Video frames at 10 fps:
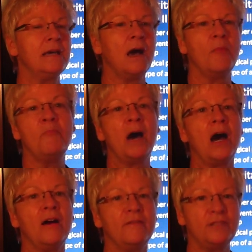
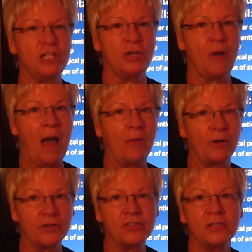above 2
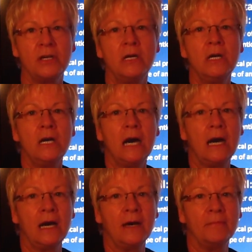hours.
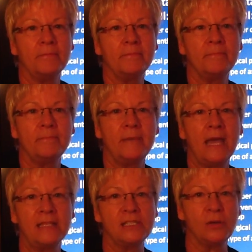
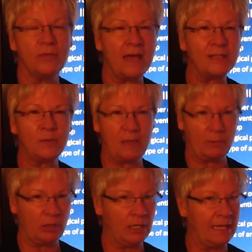And so that's what they
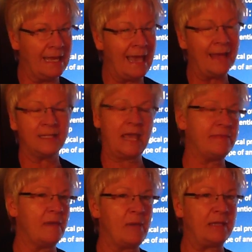were looking at. Can
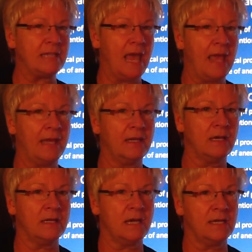they maintain
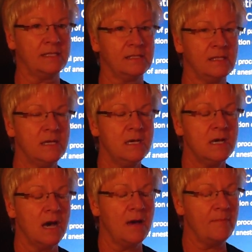a nice
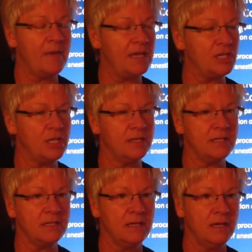
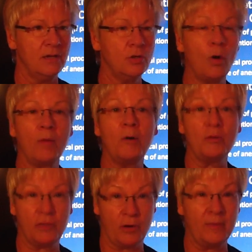patient
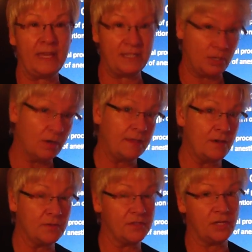normothermia during
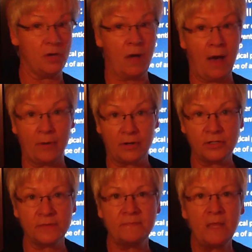those 2
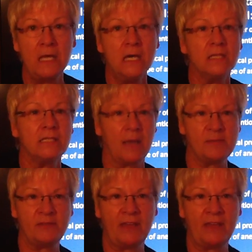hours? Types of